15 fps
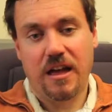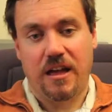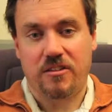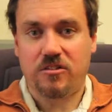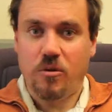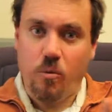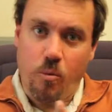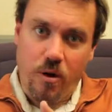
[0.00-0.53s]

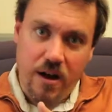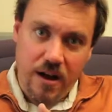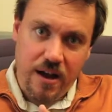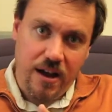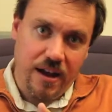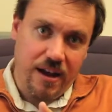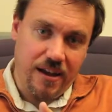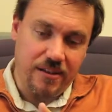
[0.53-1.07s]
And so
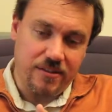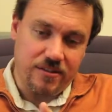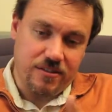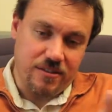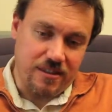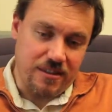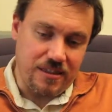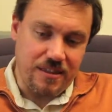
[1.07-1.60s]
why is
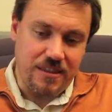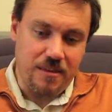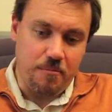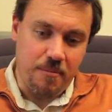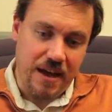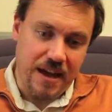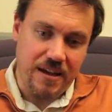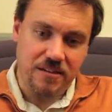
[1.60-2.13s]
the
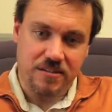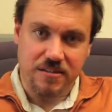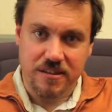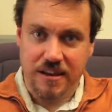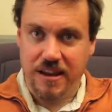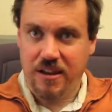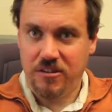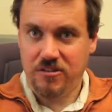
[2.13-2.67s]
mass
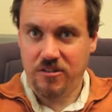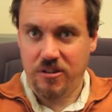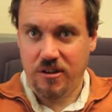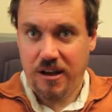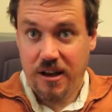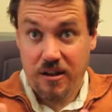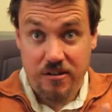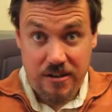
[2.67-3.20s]
in our
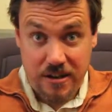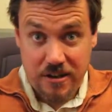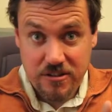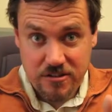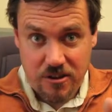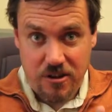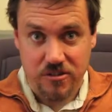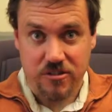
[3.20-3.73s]
inner
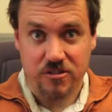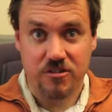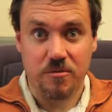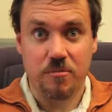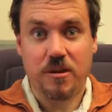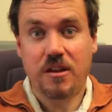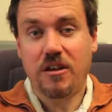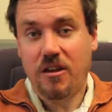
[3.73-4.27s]
solar
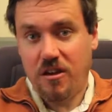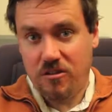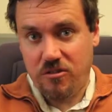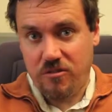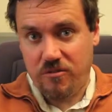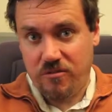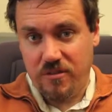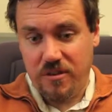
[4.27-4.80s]
system
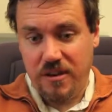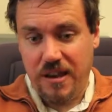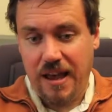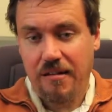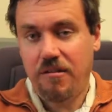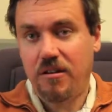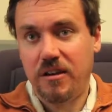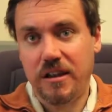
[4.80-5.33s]
sort of
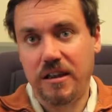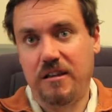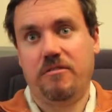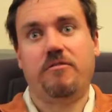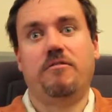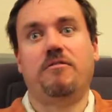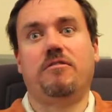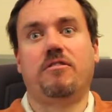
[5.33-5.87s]
narrowly
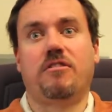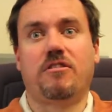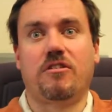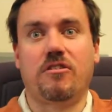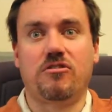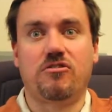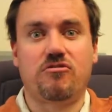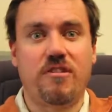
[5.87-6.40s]

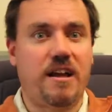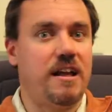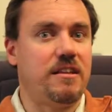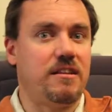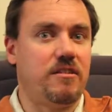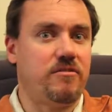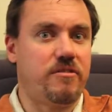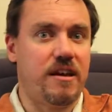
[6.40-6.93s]
constrained
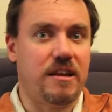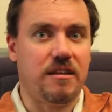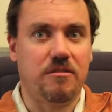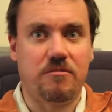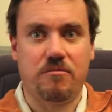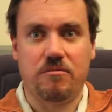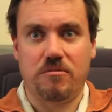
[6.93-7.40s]
in a fairly